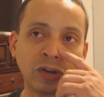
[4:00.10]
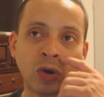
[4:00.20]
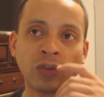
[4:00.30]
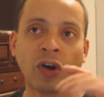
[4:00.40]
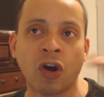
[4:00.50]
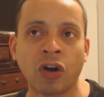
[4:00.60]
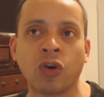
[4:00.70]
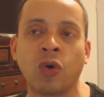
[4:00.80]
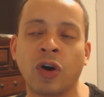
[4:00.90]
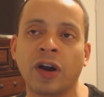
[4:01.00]
you know, the
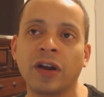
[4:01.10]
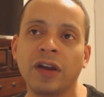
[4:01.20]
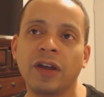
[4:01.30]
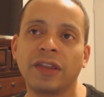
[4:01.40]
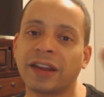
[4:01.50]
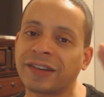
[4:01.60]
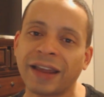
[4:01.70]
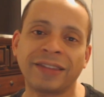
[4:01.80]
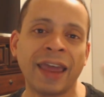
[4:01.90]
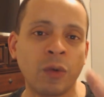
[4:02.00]
hardcore that's
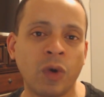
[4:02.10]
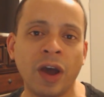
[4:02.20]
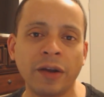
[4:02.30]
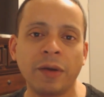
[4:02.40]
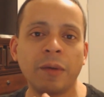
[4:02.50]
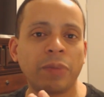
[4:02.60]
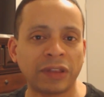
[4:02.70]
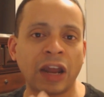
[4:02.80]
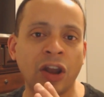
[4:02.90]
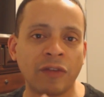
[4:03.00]
not day one,
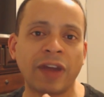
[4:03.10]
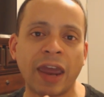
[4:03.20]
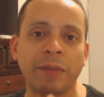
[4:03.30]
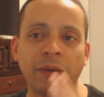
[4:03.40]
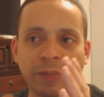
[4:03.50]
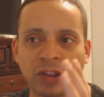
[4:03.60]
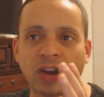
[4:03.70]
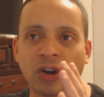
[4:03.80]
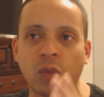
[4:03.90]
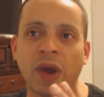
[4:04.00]
but they love gaming, but they're
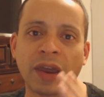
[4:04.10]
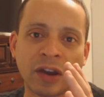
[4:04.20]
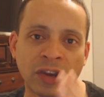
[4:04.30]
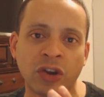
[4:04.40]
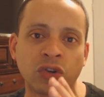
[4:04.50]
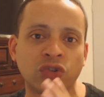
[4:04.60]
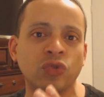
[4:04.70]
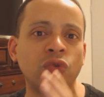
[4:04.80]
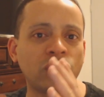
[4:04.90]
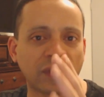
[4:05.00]
going to wait a year or
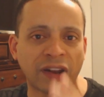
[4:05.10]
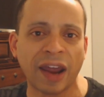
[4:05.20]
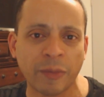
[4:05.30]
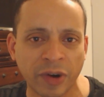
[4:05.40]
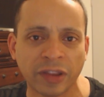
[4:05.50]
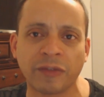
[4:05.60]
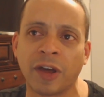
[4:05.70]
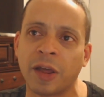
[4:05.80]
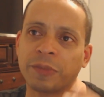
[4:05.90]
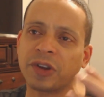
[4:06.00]
two till the library
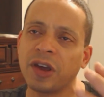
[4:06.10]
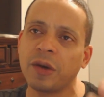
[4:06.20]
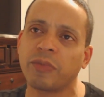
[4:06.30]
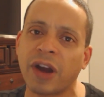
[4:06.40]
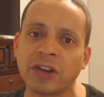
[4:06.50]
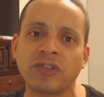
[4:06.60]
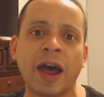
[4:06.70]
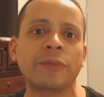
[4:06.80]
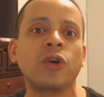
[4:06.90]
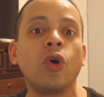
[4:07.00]
develops, price
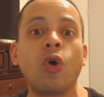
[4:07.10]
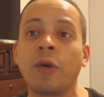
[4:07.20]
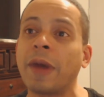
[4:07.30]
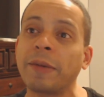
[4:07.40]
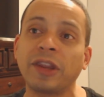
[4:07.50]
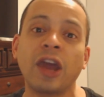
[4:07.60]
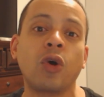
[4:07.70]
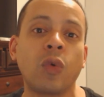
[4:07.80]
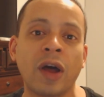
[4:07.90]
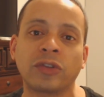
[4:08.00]
drops, or maybe they
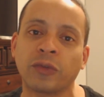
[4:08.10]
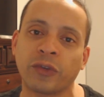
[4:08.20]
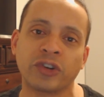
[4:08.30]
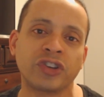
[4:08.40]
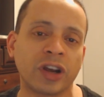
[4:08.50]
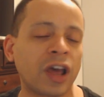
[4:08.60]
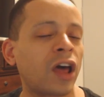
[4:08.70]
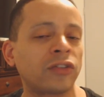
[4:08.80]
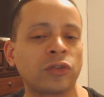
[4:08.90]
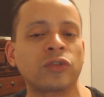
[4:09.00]
don't want the first gen
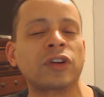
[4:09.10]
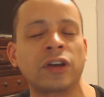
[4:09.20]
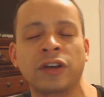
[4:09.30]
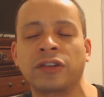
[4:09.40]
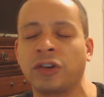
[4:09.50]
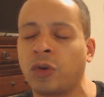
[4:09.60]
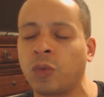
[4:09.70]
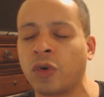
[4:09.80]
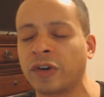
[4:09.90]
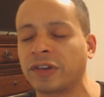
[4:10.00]
consoles because, you know,
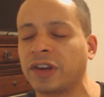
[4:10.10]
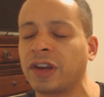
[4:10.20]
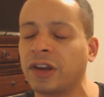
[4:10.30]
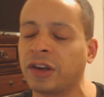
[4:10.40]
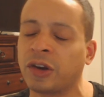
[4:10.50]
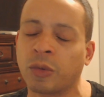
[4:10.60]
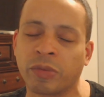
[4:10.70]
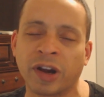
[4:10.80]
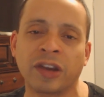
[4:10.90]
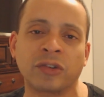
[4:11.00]
warranty, you know,
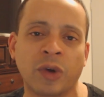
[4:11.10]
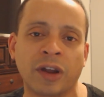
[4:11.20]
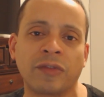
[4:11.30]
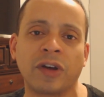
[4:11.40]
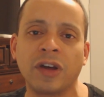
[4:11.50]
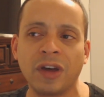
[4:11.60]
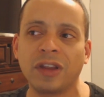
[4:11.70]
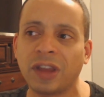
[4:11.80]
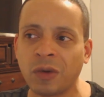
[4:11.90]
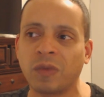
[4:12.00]
breaks or whatever.
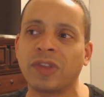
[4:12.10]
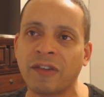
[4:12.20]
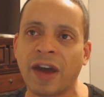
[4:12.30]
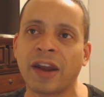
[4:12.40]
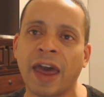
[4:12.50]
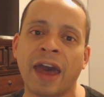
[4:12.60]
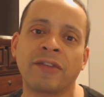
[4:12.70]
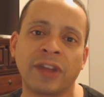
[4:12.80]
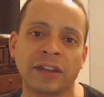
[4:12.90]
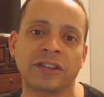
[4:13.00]
They'd rather
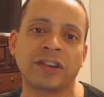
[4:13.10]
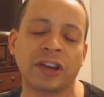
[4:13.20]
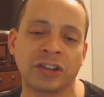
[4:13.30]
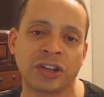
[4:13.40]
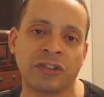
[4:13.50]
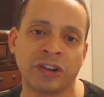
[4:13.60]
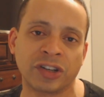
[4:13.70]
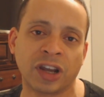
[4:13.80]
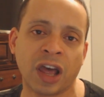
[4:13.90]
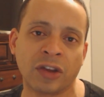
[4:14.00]
have like the second
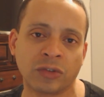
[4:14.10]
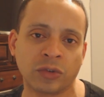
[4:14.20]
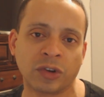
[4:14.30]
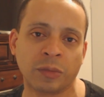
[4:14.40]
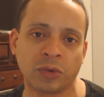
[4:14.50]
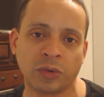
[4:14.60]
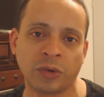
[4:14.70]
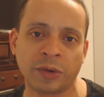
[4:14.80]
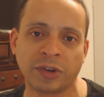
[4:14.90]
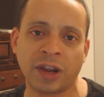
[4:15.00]
generation consoles come through. You
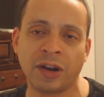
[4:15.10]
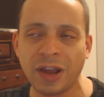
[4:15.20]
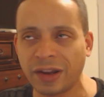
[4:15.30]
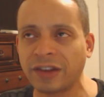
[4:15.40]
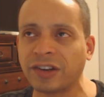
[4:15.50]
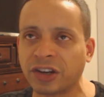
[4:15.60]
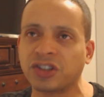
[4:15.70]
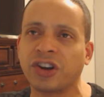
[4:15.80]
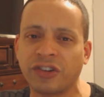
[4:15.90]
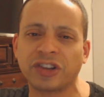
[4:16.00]
know what I'm saying? Not second
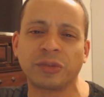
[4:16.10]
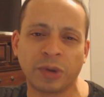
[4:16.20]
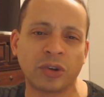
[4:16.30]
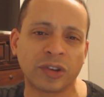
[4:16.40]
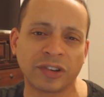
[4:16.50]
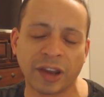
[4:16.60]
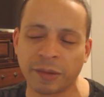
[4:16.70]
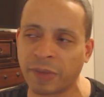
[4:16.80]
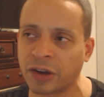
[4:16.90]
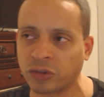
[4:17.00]
generation, but, you know, the
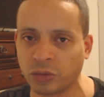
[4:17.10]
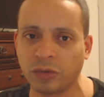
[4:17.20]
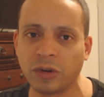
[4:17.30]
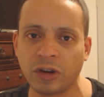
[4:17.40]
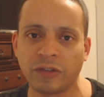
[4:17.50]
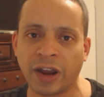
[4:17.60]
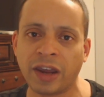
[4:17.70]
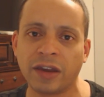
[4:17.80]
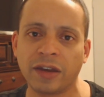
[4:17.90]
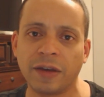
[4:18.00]
second batch through,
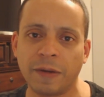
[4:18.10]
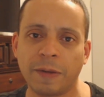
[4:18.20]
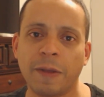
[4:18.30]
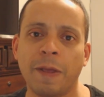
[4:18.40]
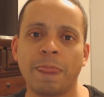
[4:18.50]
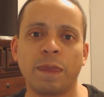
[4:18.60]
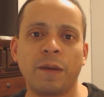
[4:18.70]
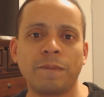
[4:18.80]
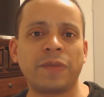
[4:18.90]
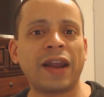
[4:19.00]
right?
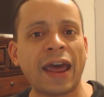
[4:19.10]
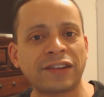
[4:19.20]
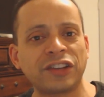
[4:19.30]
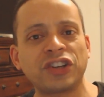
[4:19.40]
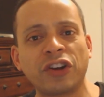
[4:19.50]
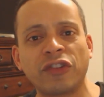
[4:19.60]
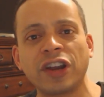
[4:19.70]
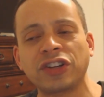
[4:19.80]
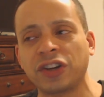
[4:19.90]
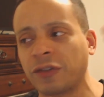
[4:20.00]
But as the
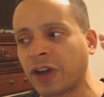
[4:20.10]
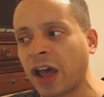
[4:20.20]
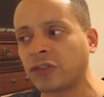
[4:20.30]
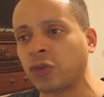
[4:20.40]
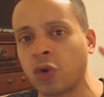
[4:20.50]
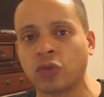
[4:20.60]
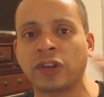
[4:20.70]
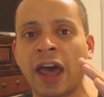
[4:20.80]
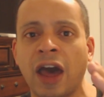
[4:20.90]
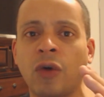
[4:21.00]
generation of console goes
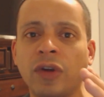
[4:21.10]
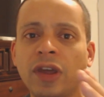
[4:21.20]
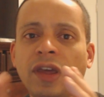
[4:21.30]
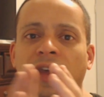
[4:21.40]
down,